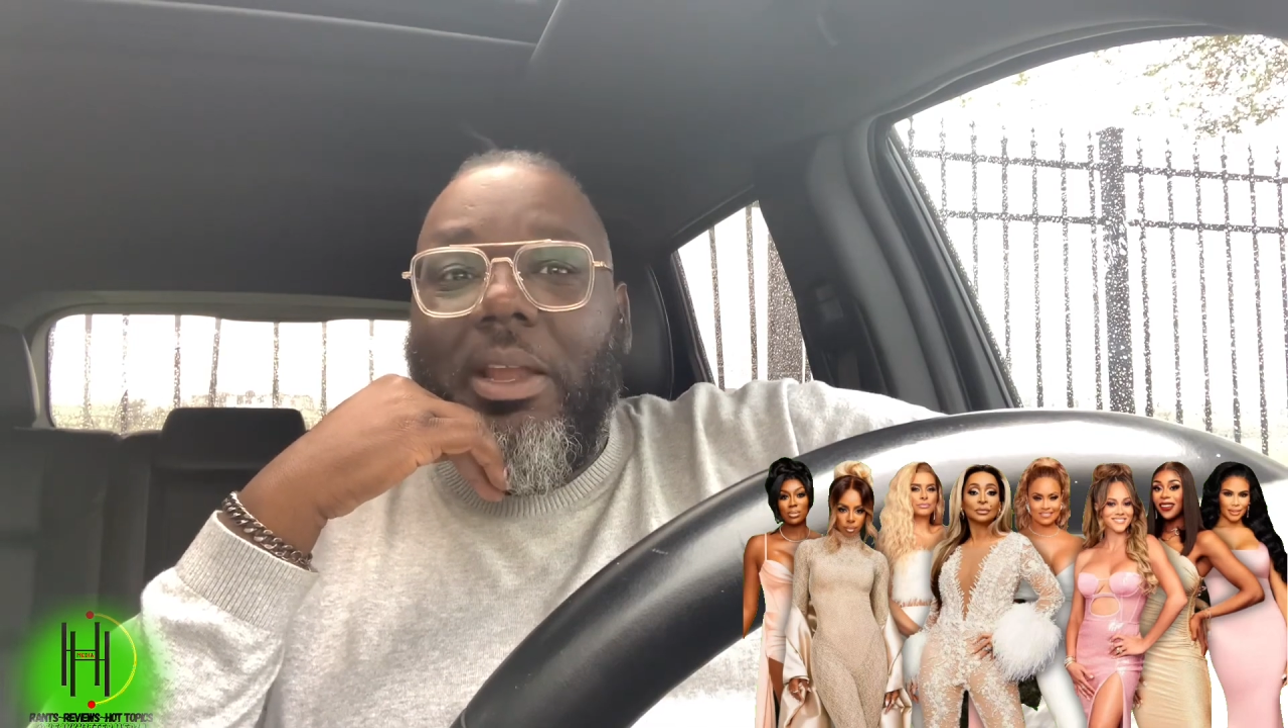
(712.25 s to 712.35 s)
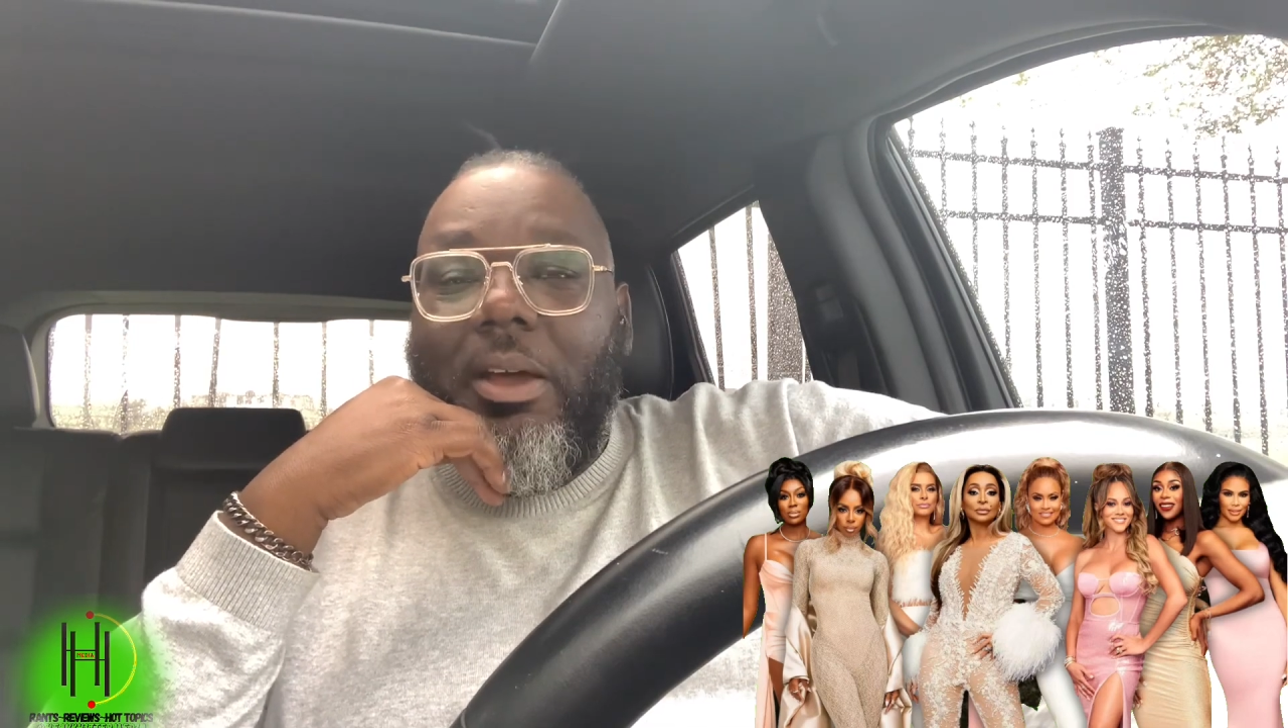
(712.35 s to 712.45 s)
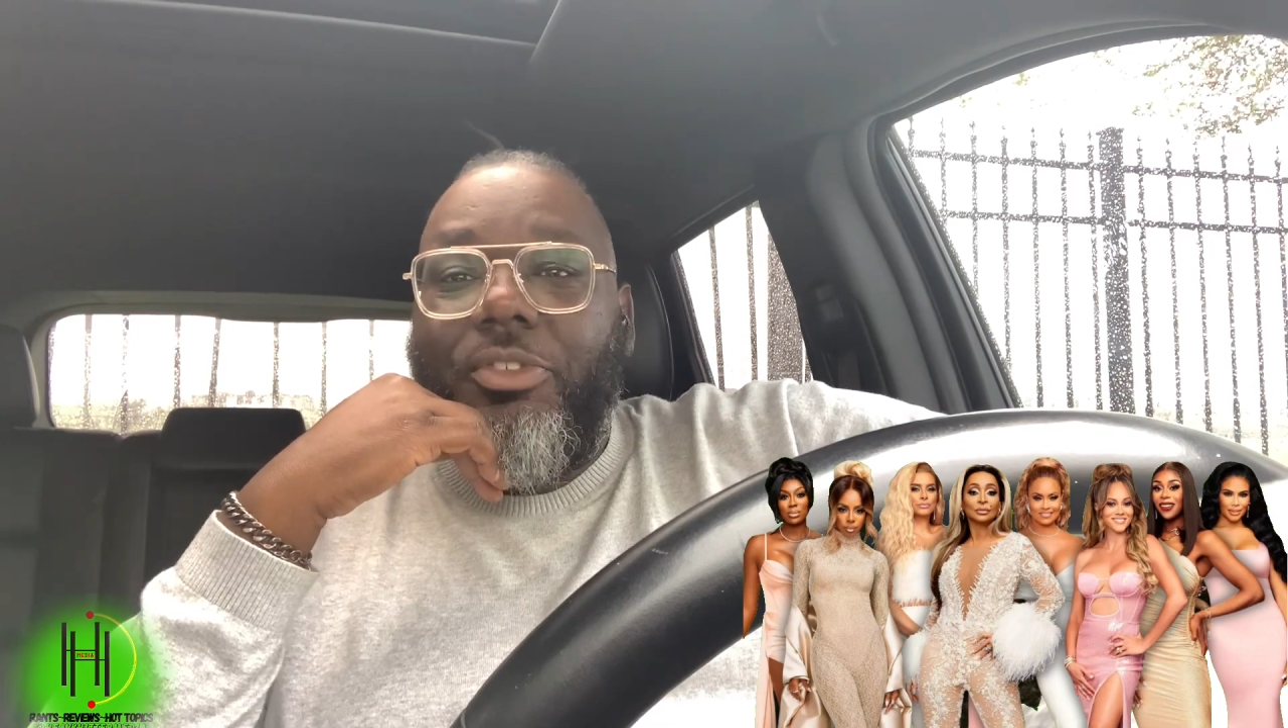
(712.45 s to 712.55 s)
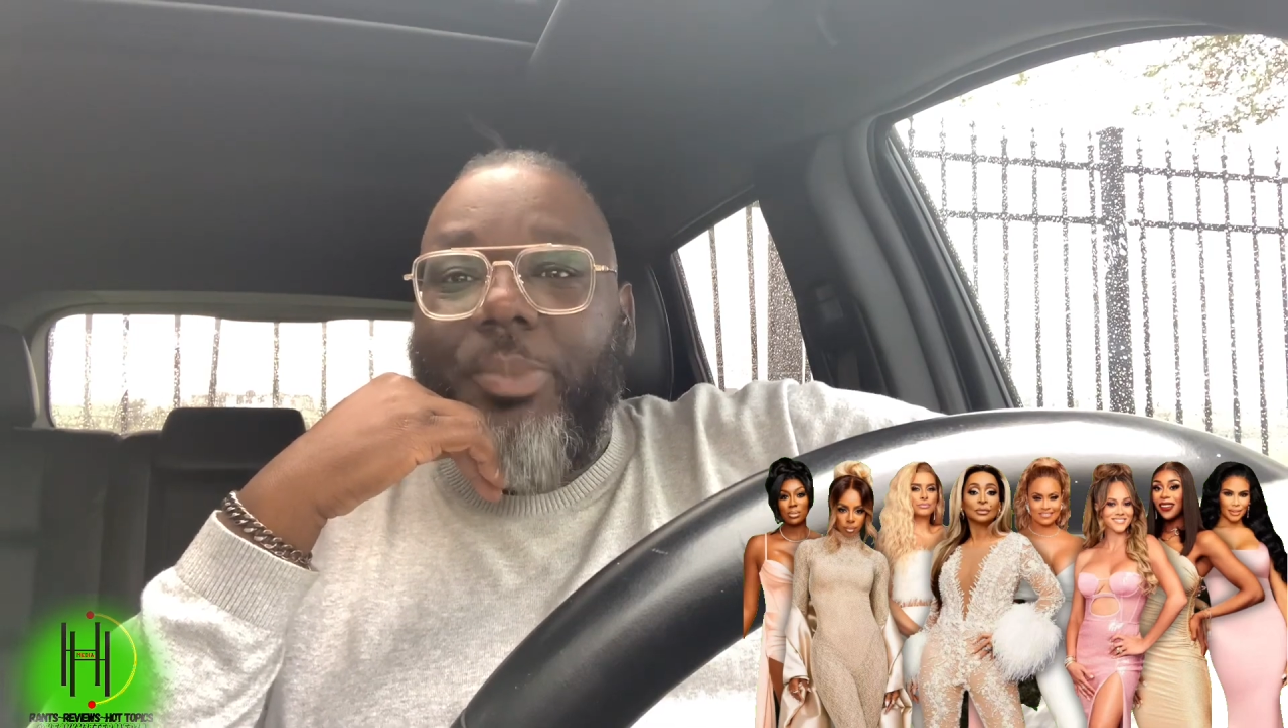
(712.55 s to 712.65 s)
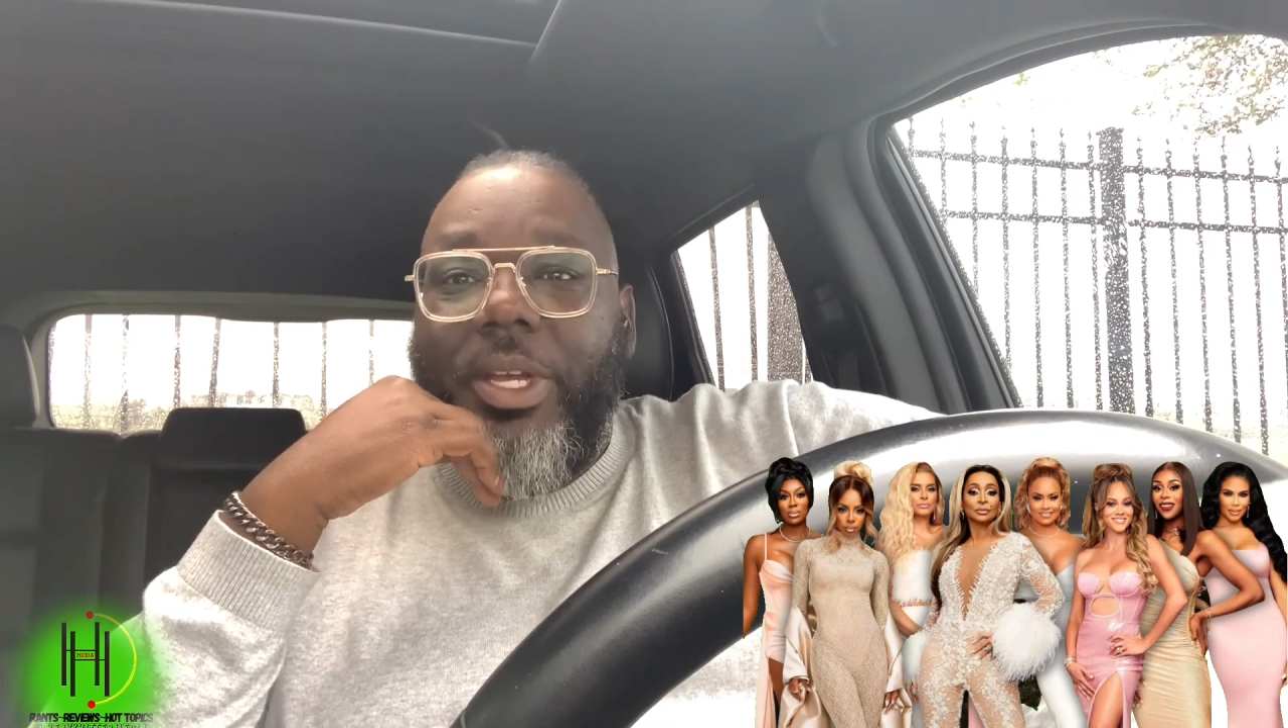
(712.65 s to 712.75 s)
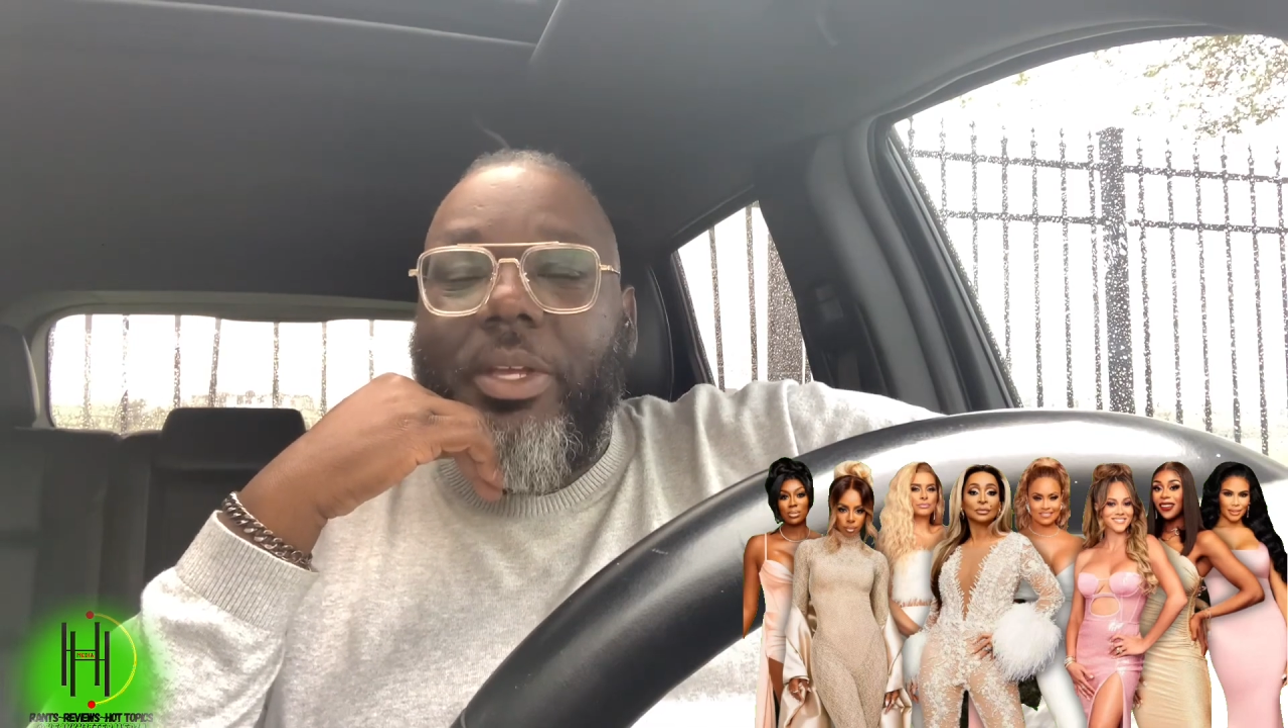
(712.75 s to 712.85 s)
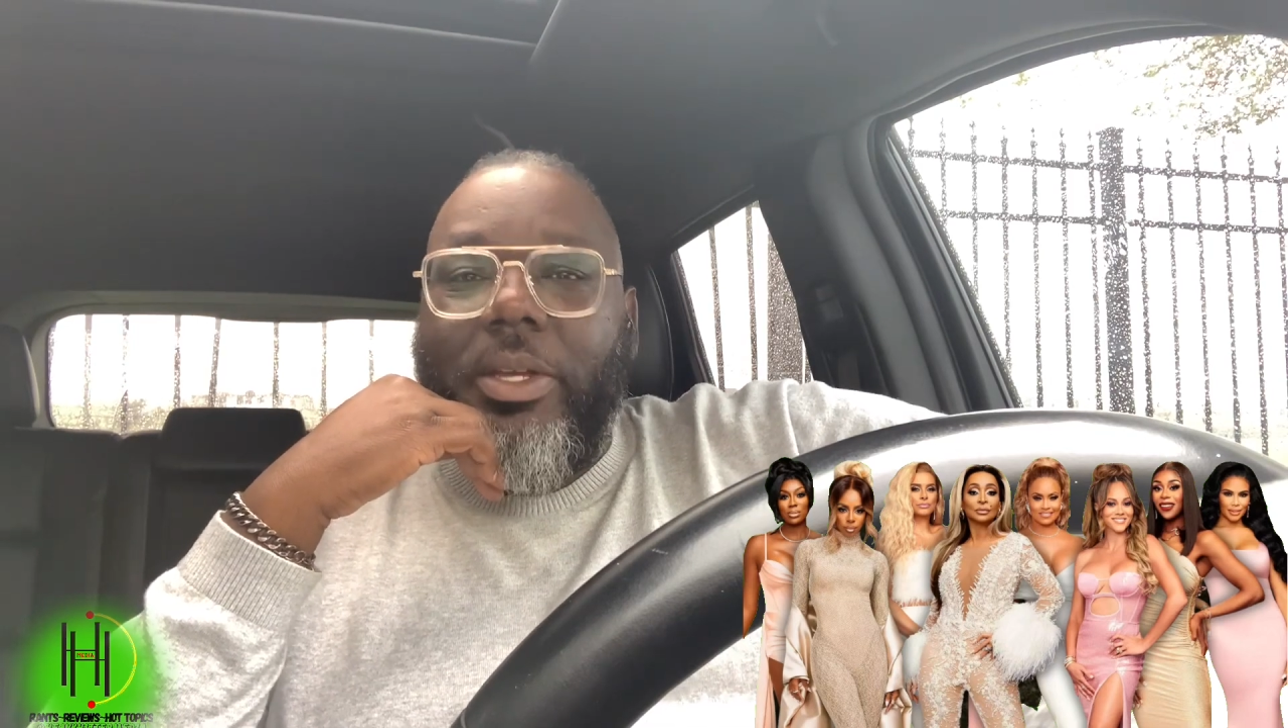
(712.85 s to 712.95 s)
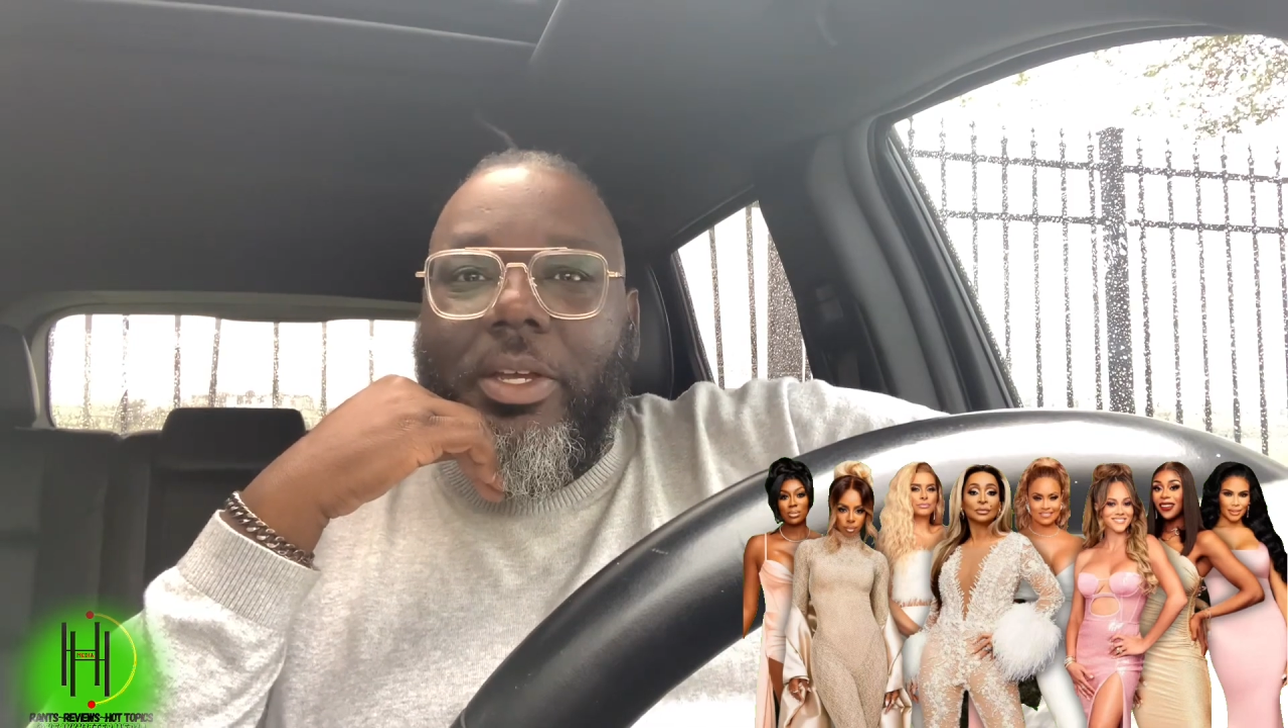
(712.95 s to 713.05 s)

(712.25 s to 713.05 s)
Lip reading: loved me